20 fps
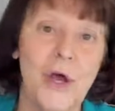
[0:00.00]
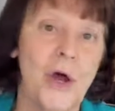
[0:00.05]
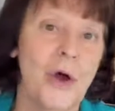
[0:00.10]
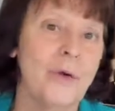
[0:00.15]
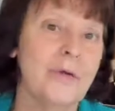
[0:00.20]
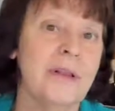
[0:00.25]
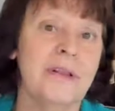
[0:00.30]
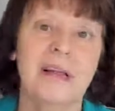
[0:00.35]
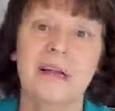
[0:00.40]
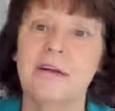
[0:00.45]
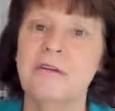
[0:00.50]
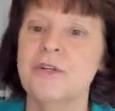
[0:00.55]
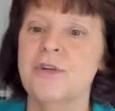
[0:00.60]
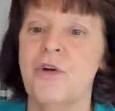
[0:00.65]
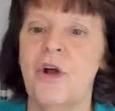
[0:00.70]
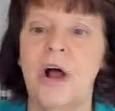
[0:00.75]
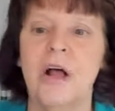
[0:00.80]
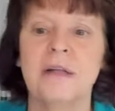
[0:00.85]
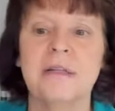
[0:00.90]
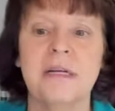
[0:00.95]
O, the letters
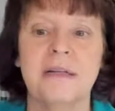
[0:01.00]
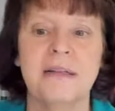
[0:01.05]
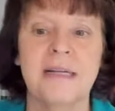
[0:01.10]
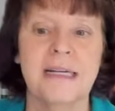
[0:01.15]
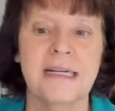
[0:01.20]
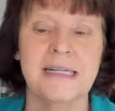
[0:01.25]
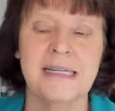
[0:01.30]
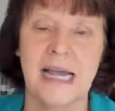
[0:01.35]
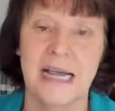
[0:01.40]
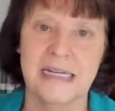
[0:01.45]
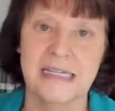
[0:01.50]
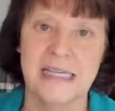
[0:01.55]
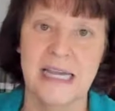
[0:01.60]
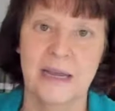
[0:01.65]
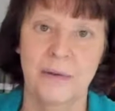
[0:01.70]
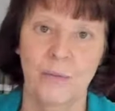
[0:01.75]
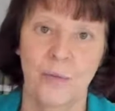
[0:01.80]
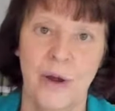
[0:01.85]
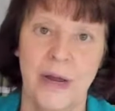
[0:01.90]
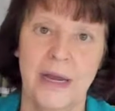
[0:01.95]
are all done the exact
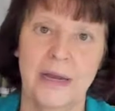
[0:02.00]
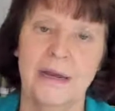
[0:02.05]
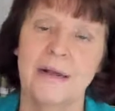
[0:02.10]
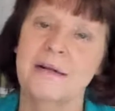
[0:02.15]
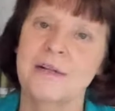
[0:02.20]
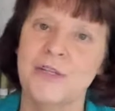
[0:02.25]
same way.